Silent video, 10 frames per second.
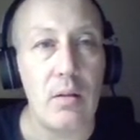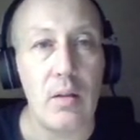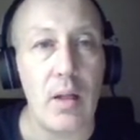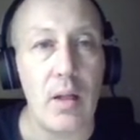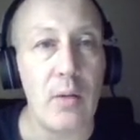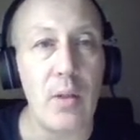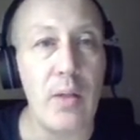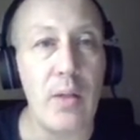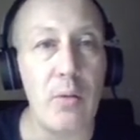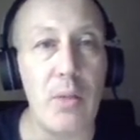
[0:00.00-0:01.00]
I really
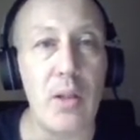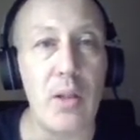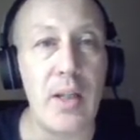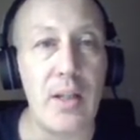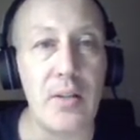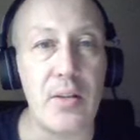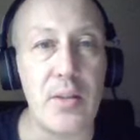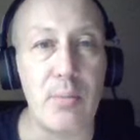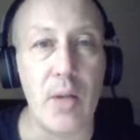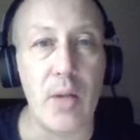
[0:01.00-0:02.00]
would be looking at the
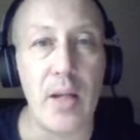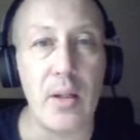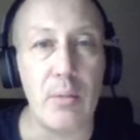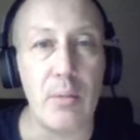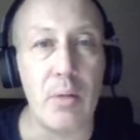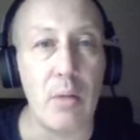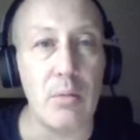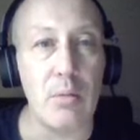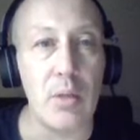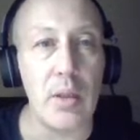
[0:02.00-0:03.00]
spread here
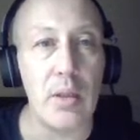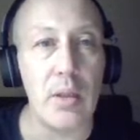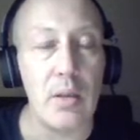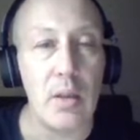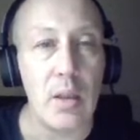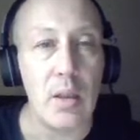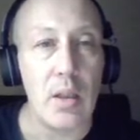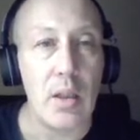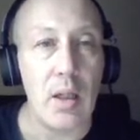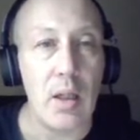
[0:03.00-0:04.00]
probably,
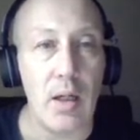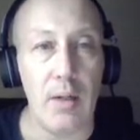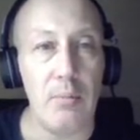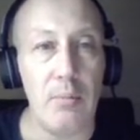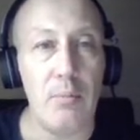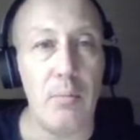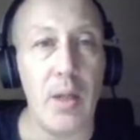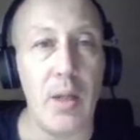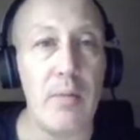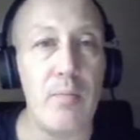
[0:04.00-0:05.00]

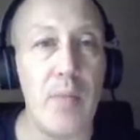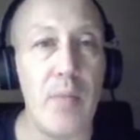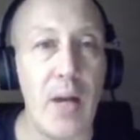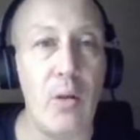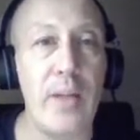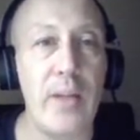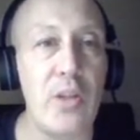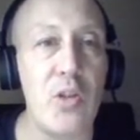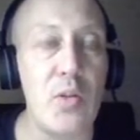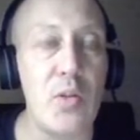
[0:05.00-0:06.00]
but I don't like the
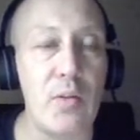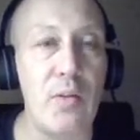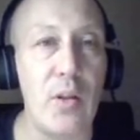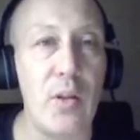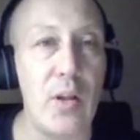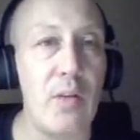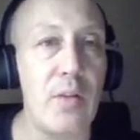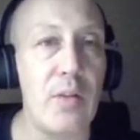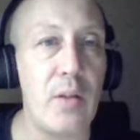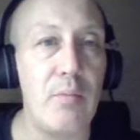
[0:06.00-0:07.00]
juice for
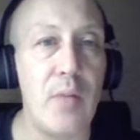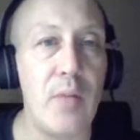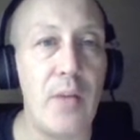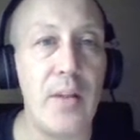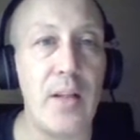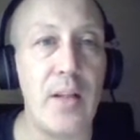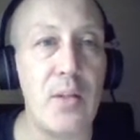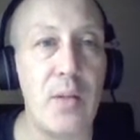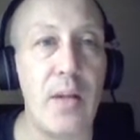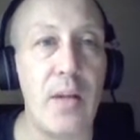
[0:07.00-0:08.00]
Philadelphia. I think that's
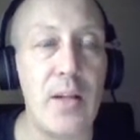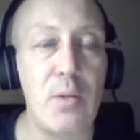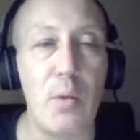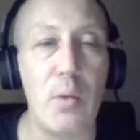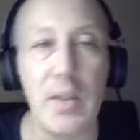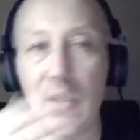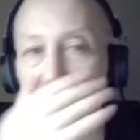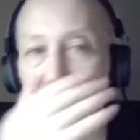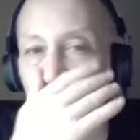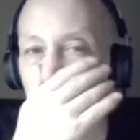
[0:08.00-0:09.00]
what we did
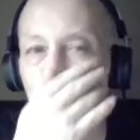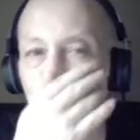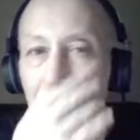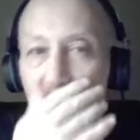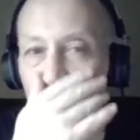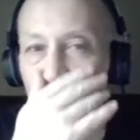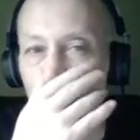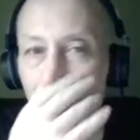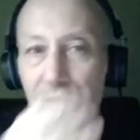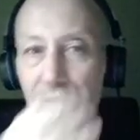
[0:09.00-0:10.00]
here. I didn't like the juice
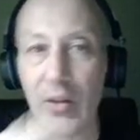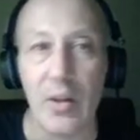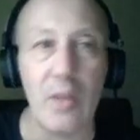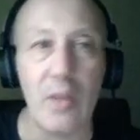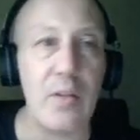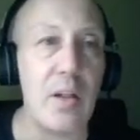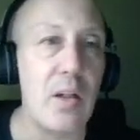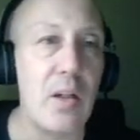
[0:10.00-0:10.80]
for Philadelphia.